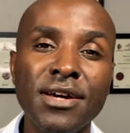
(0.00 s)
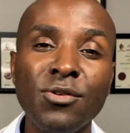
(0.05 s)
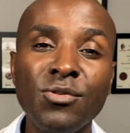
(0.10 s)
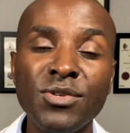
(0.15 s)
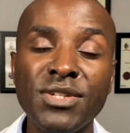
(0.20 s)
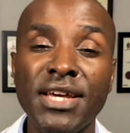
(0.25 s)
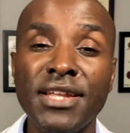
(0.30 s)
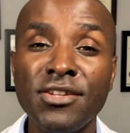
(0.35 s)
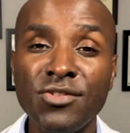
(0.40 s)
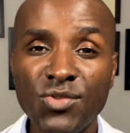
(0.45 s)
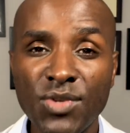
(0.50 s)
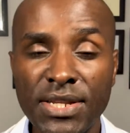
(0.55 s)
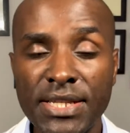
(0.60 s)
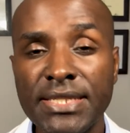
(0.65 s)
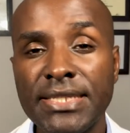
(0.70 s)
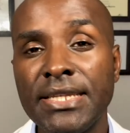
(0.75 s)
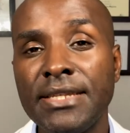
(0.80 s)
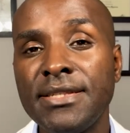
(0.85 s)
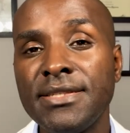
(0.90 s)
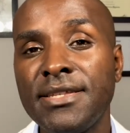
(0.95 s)
who died in
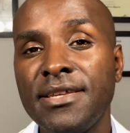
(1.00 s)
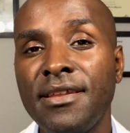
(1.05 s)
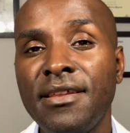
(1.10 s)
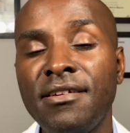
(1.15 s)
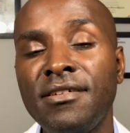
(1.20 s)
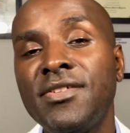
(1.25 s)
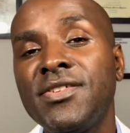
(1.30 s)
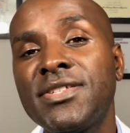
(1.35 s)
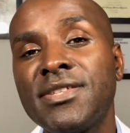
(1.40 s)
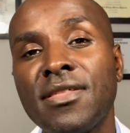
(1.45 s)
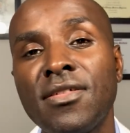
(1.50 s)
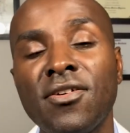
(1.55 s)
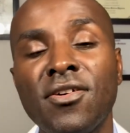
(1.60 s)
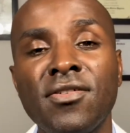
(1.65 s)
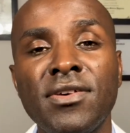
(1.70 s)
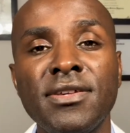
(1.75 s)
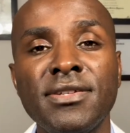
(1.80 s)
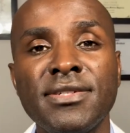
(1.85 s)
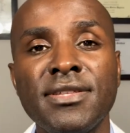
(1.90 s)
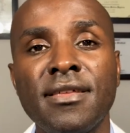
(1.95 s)
2016 here in
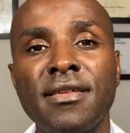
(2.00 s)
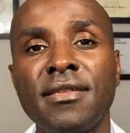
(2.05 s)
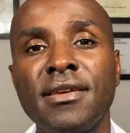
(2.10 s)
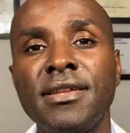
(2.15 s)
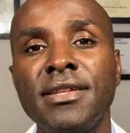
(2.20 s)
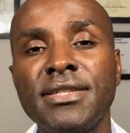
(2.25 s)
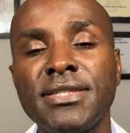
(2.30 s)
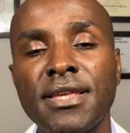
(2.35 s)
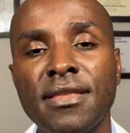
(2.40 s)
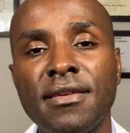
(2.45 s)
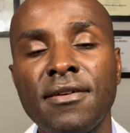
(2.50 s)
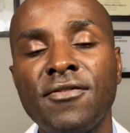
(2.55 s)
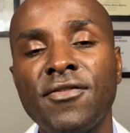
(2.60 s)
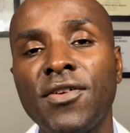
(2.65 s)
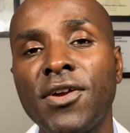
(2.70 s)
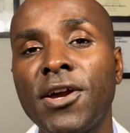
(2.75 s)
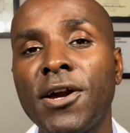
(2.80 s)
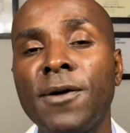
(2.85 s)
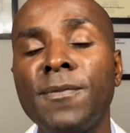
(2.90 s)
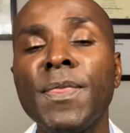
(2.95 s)
South
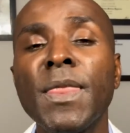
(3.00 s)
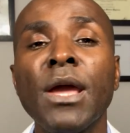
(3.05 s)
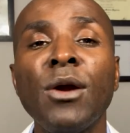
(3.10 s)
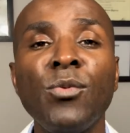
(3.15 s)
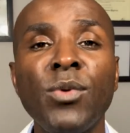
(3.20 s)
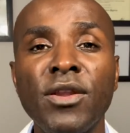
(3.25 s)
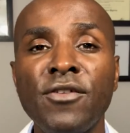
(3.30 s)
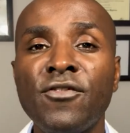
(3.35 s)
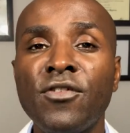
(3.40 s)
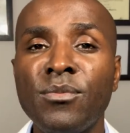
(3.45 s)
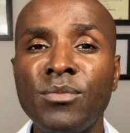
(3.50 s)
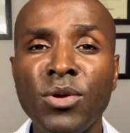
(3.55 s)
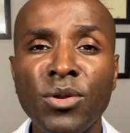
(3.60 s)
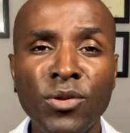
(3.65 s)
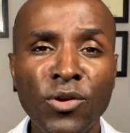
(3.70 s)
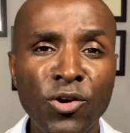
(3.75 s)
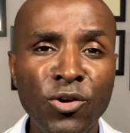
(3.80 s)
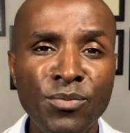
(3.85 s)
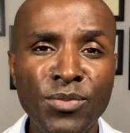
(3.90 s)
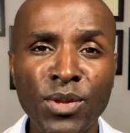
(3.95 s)
Africa were from
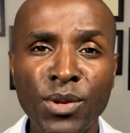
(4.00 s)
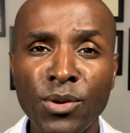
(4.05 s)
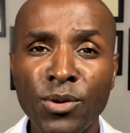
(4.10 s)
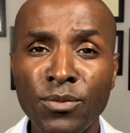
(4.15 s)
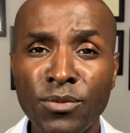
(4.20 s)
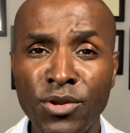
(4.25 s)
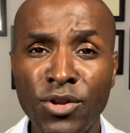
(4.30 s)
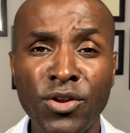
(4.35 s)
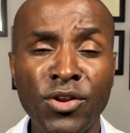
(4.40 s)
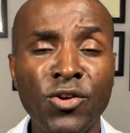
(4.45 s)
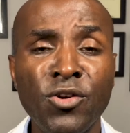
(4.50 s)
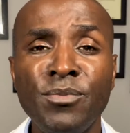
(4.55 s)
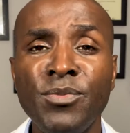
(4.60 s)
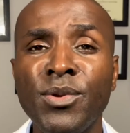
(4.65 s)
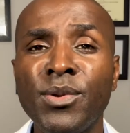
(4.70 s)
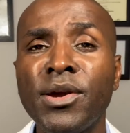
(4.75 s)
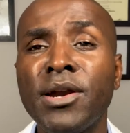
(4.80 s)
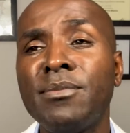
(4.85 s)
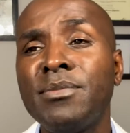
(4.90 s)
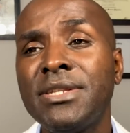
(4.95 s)

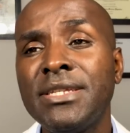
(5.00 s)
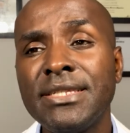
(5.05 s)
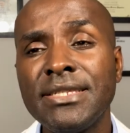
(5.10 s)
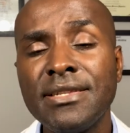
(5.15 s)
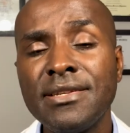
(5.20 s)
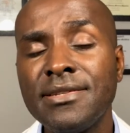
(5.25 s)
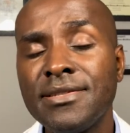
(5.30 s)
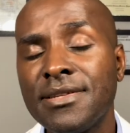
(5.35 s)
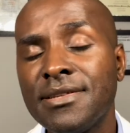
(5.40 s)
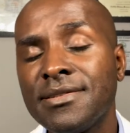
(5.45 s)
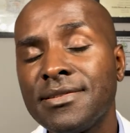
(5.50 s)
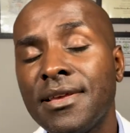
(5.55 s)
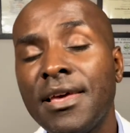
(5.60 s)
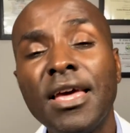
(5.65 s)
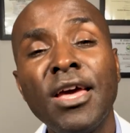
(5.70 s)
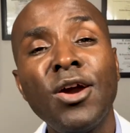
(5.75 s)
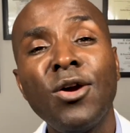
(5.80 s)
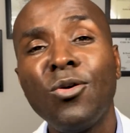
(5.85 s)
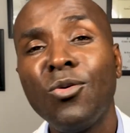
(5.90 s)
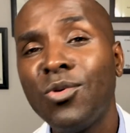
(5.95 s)
non-communicable diseases.
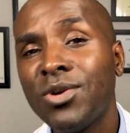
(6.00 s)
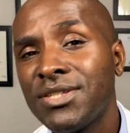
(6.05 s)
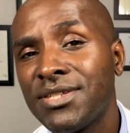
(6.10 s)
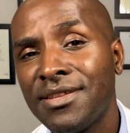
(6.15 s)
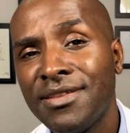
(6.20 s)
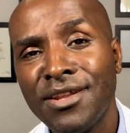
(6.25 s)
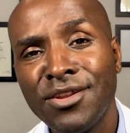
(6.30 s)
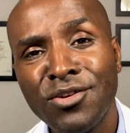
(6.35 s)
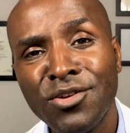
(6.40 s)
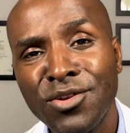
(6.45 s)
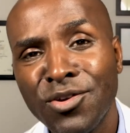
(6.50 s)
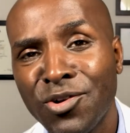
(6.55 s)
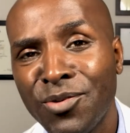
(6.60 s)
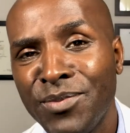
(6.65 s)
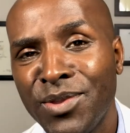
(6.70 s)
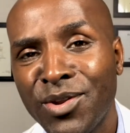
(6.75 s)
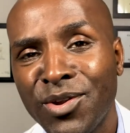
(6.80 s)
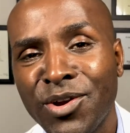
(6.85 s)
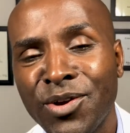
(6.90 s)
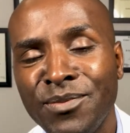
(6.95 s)
What are the
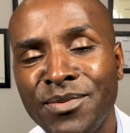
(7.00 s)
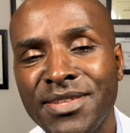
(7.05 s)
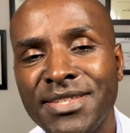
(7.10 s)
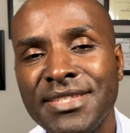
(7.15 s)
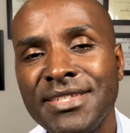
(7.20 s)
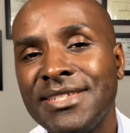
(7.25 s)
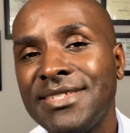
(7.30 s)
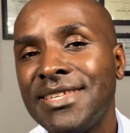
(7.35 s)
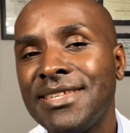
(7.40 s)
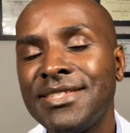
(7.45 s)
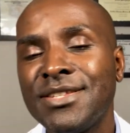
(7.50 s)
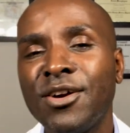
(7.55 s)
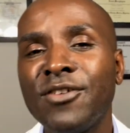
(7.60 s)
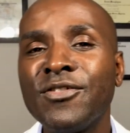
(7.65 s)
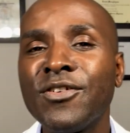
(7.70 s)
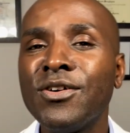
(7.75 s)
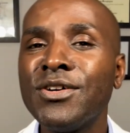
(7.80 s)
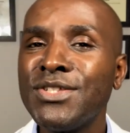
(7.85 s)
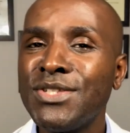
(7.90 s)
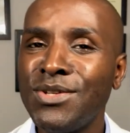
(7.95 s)
non-communicable diseases? Of
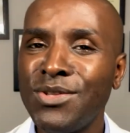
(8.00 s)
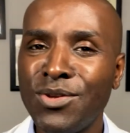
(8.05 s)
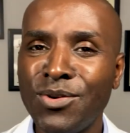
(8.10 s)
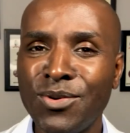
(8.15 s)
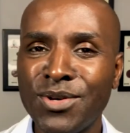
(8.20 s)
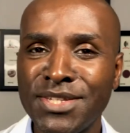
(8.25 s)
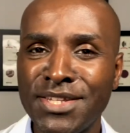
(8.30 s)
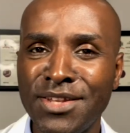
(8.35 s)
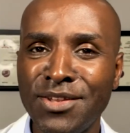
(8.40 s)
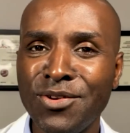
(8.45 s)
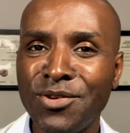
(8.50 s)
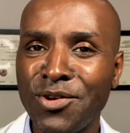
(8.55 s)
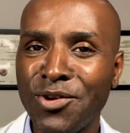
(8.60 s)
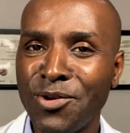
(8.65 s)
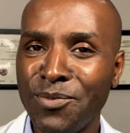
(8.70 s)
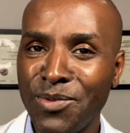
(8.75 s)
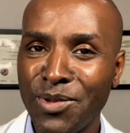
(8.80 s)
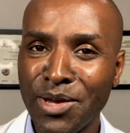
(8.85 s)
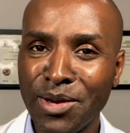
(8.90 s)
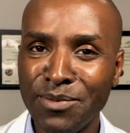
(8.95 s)
course, you know what are
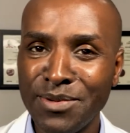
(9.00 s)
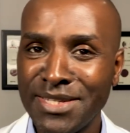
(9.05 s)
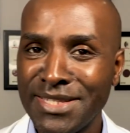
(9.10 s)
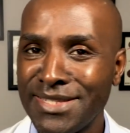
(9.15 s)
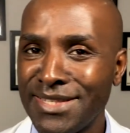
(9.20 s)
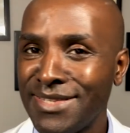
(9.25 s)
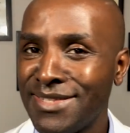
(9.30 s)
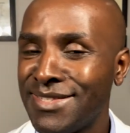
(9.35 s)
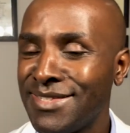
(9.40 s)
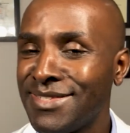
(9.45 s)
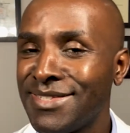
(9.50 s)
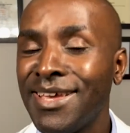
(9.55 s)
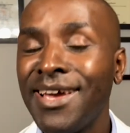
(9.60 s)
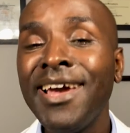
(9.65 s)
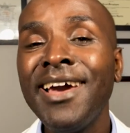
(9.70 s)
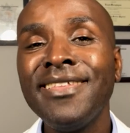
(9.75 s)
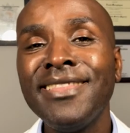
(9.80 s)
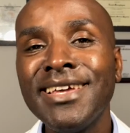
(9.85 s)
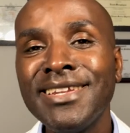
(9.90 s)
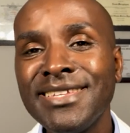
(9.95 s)
non-communicable diseases.
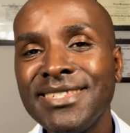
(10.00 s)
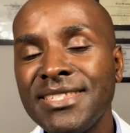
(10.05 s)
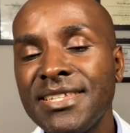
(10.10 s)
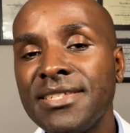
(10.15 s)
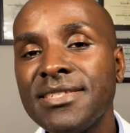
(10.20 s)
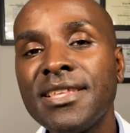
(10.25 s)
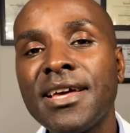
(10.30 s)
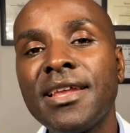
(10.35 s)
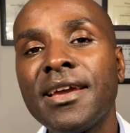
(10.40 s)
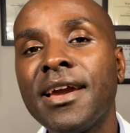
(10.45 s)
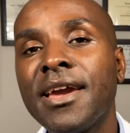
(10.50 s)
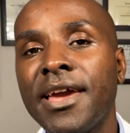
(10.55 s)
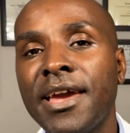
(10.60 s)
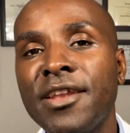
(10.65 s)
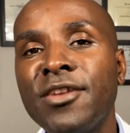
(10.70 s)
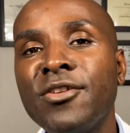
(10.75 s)
The diseases that that